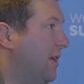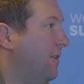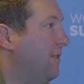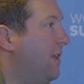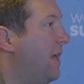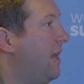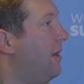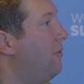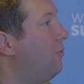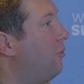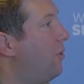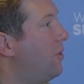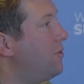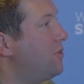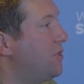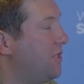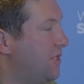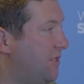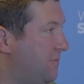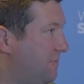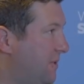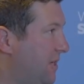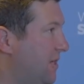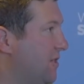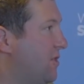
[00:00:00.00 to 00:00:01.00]
And then it won't
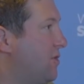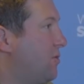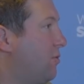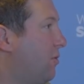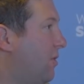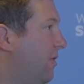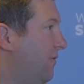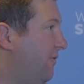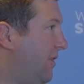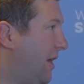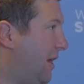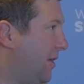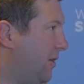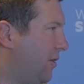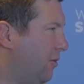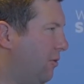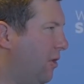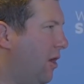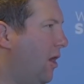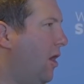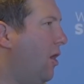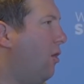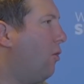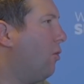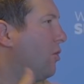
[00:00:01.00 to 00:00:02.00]
just be a store of value
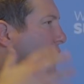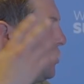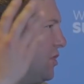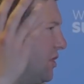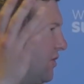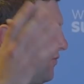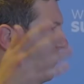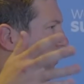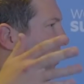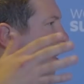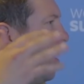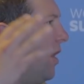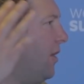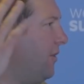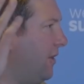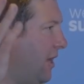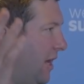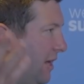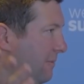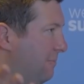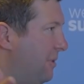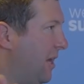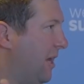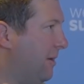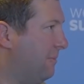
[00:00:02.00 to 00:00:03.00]
or just for
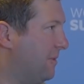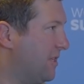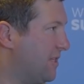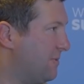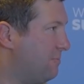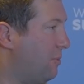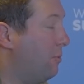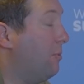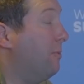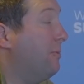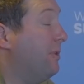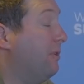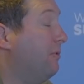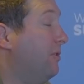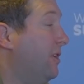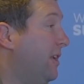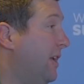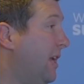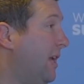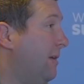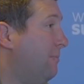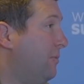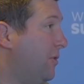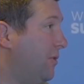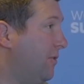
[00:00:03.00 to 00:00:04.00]
online payments, but we'll be
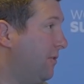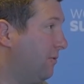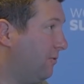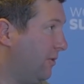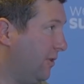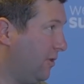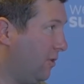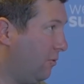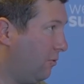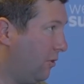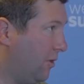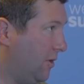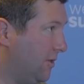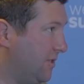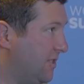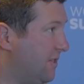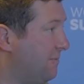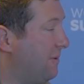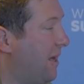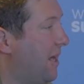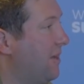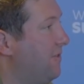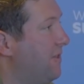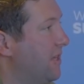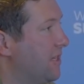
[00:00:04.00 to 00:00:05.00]
really able in the real world to
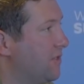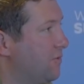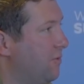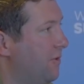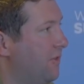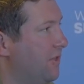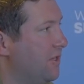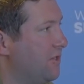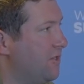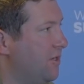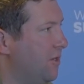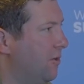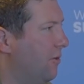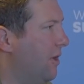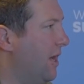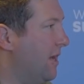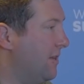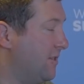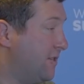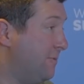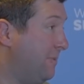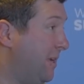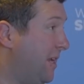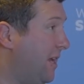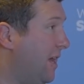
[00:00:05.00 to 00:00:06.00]
buy things with it too. And
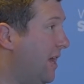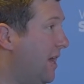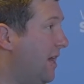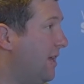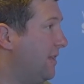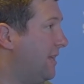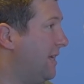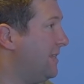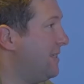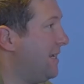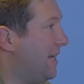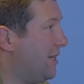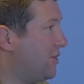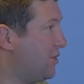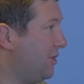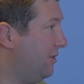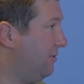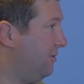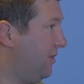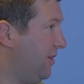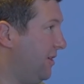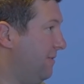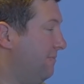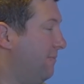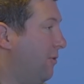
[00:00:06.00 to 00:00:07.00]
to me, that's actually
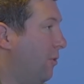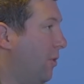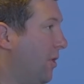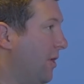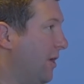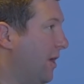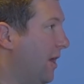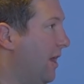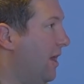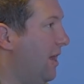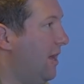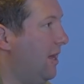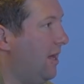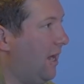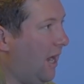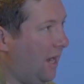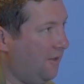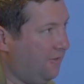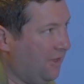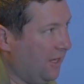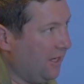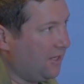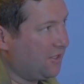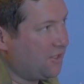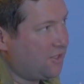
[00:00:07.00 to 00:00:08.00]
really important. I
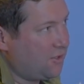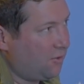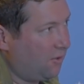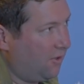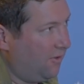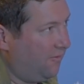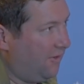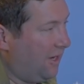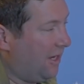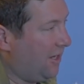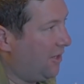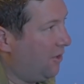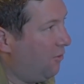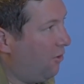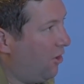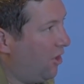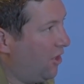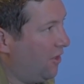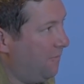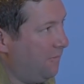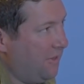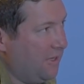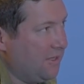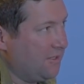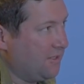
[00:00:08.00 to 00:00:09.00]
think a store of value
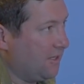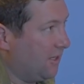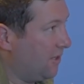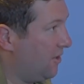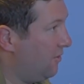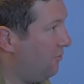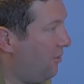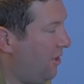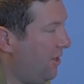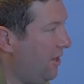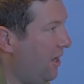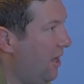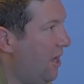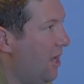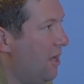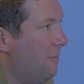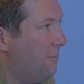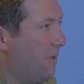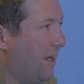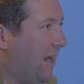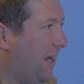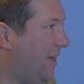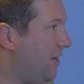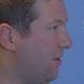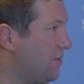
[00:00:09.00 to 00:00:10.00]
argument is a good one,
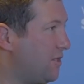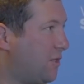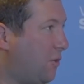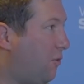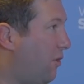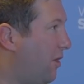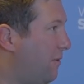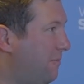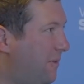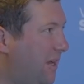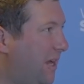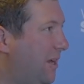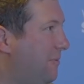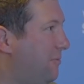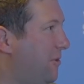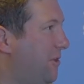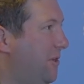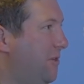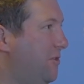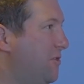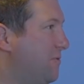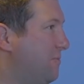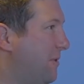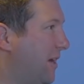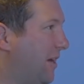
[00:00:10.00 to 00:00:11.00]
but I also want to be able to
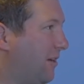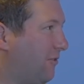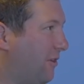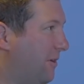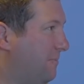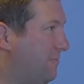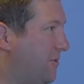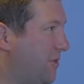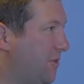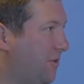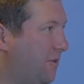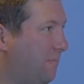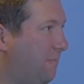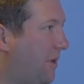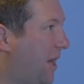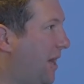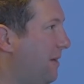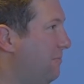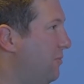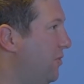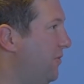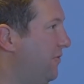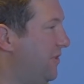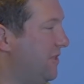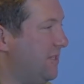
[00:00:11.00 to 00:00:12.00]
use my crypto to buy
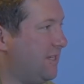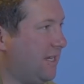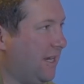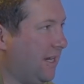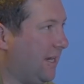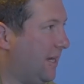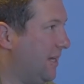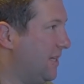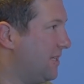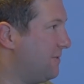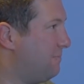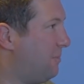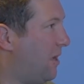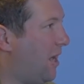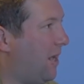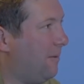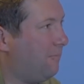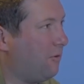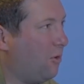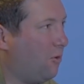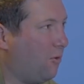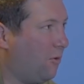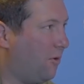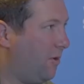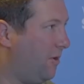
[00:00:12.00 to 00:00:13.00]
movie tickets,
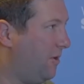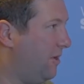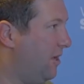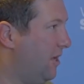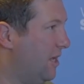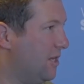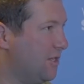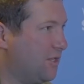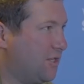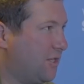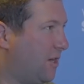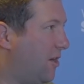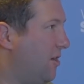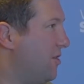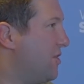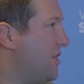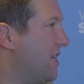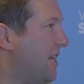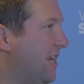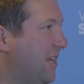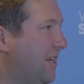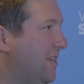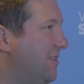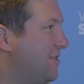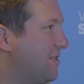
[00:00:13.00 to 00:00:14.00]
popcorn,
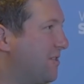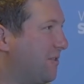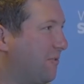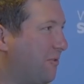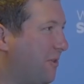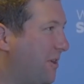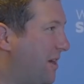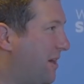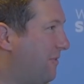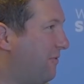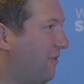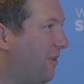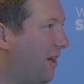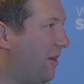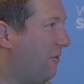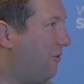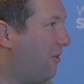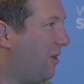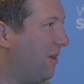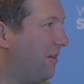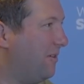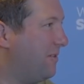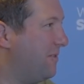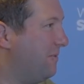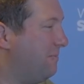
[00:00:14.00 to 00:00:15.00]
sardines, or whatever I
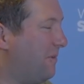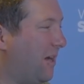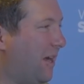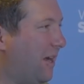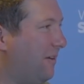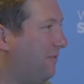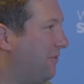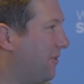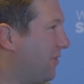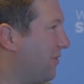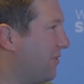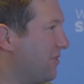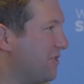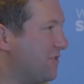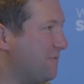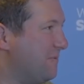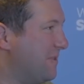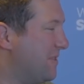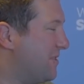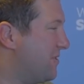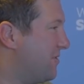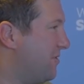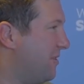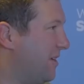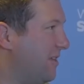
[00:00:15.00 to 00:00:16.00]
want to buy for
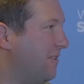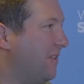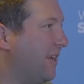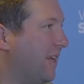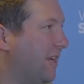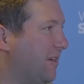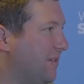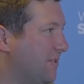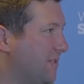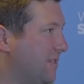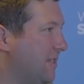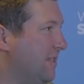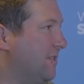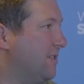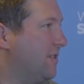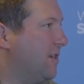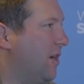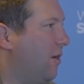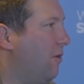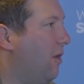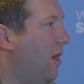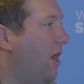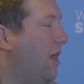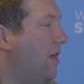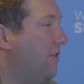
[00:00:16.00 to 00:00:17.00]
Christmas or anything else. And
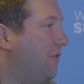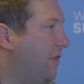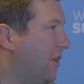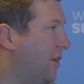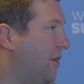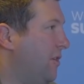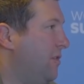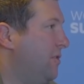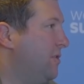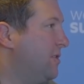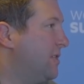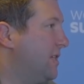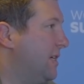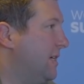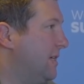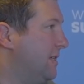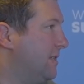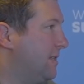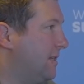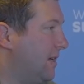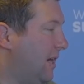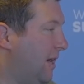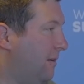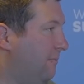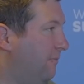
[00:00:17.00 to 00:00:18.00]
so the good news
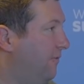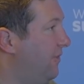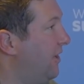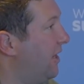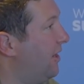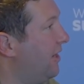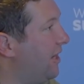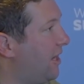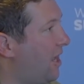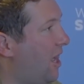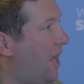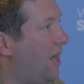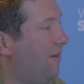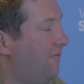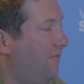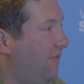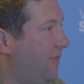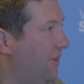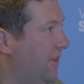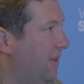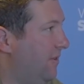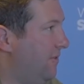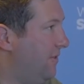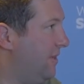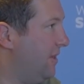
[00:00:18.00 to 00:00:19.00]
is I'm very
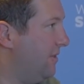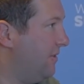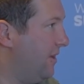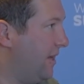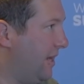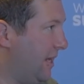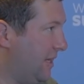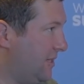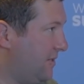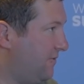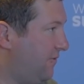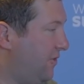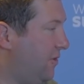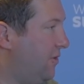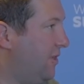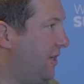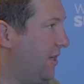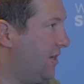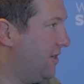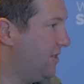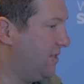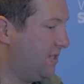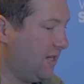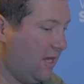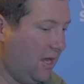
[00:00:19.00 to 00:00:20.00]
confident that in the next few
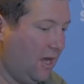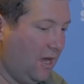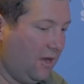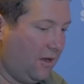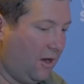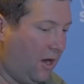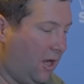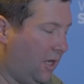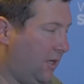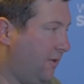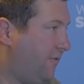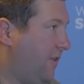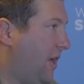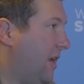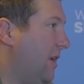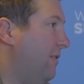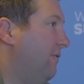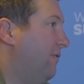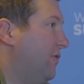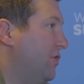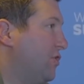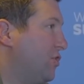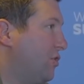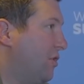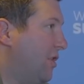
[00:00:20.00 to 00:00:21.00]
years, all of that
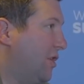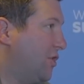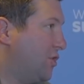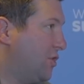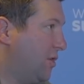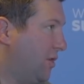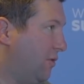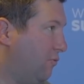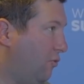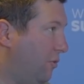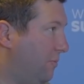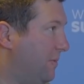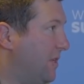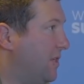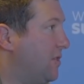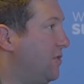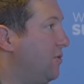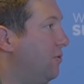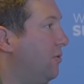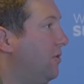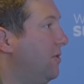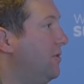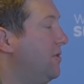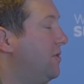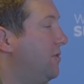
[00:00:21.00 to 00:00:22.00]
infrastructure will be
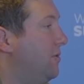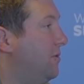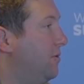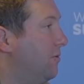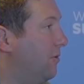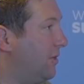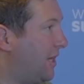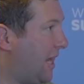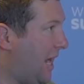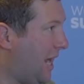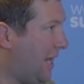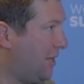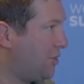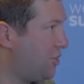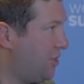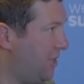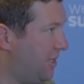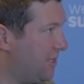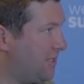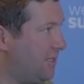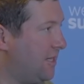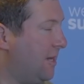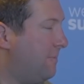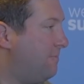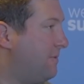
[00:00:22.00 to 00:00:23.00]
tooled to catch and
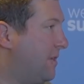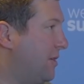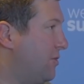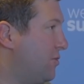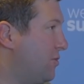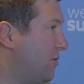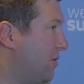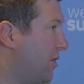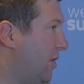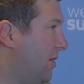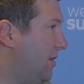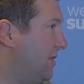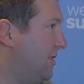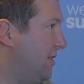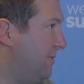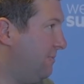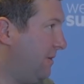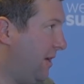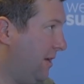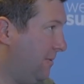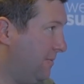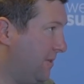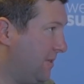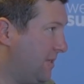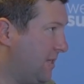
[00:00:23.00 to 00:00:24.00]
accept digital currency
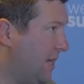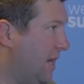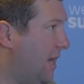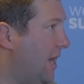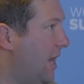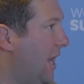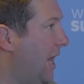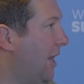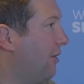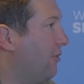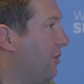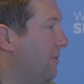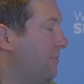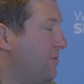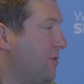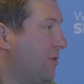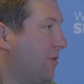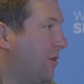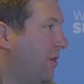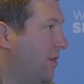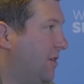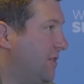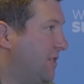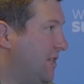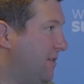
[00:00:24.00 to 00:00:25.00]
payments and
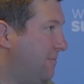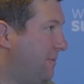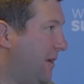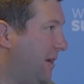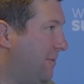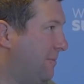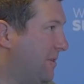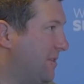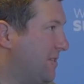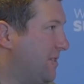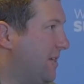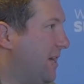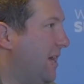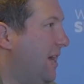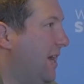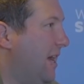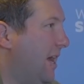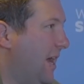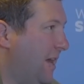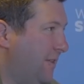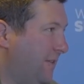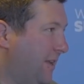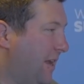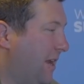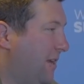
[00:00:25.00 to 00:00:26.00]
cryptocurrency payments.
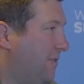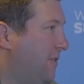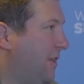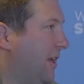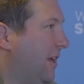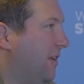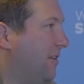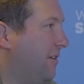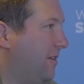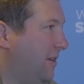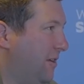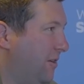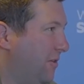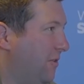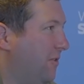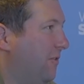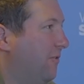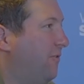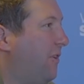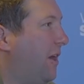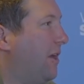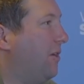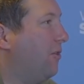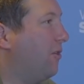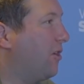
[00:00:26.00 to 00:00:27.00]
And then I think, you know, the
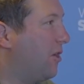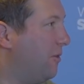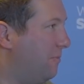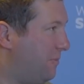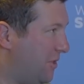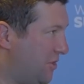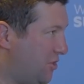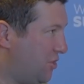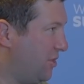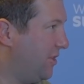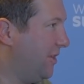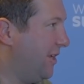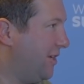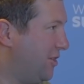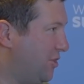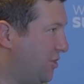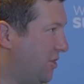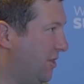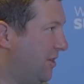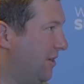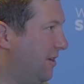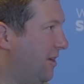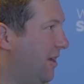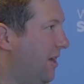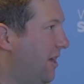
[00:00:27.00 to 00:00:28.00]
final
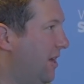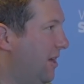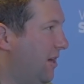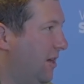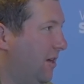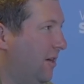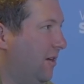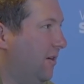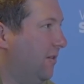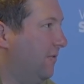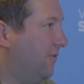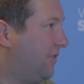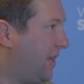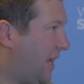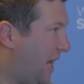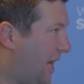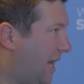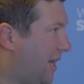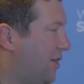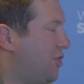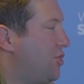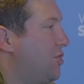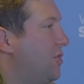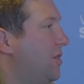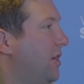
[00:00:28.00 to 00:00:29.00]
capitulation of
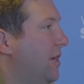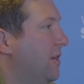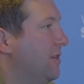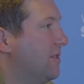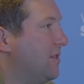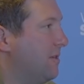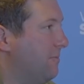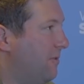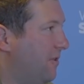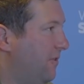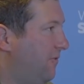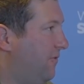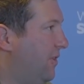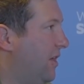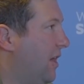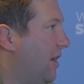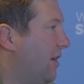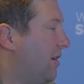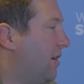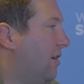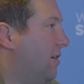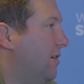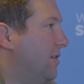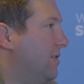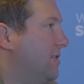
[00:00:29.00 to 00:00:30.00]
cash and some of the fiat
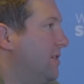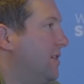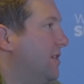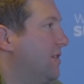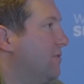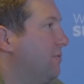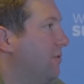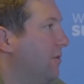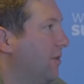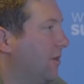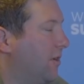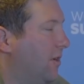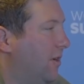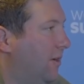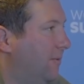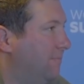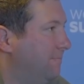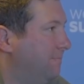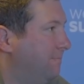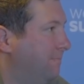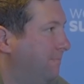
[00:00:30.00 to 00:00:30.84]
currencies will occur.